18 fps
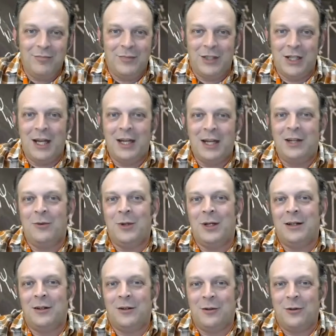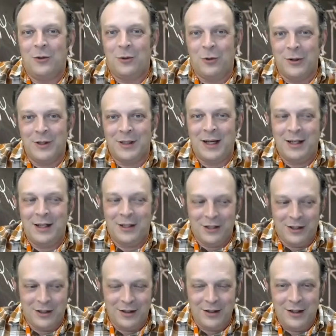genuine
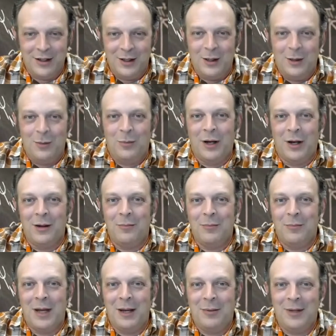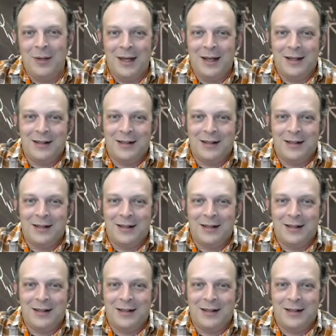causation, but maybe